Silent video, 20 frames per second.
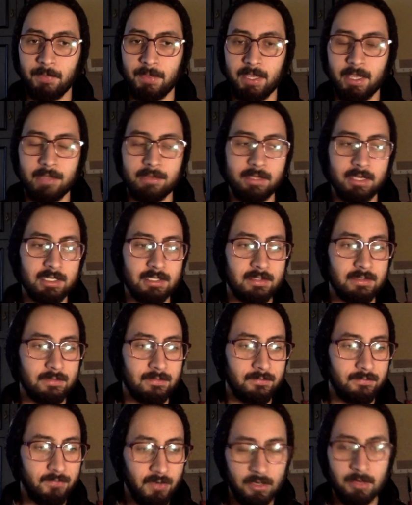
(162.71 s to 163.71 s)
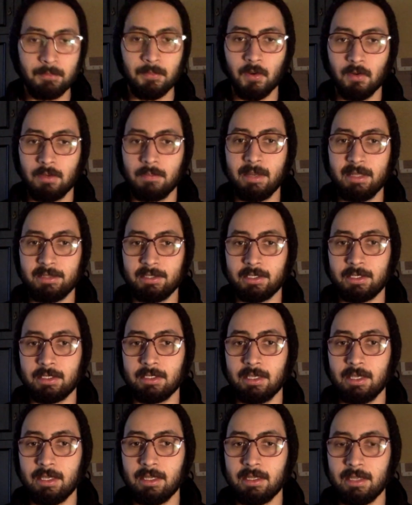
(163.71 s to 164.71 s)
And that's very problematic.
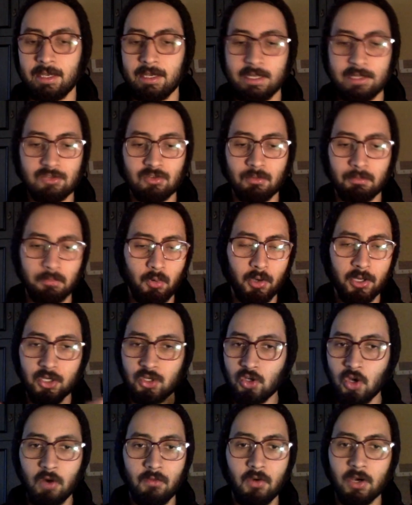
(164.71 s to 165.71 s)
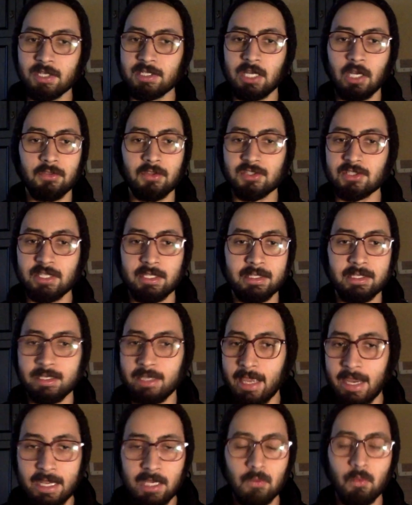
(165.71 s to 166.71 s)
And at some point, nobody's understanding
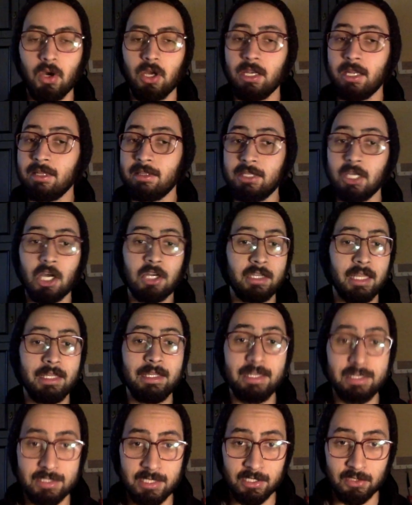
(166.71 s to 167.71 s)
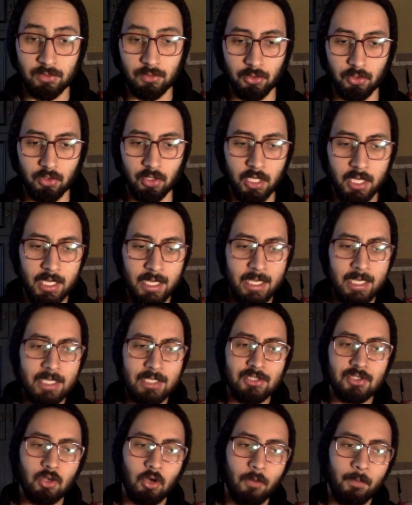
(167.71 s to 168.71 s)
anyone and they are not listening to you.
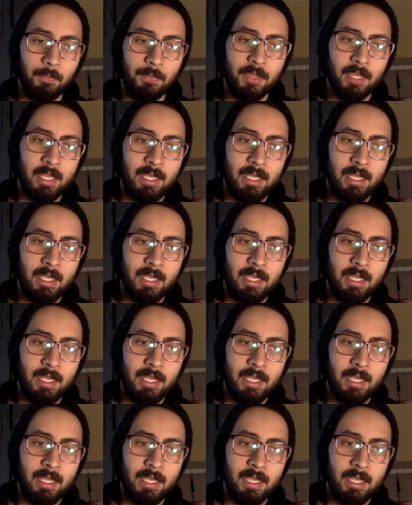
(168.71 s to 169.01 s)
So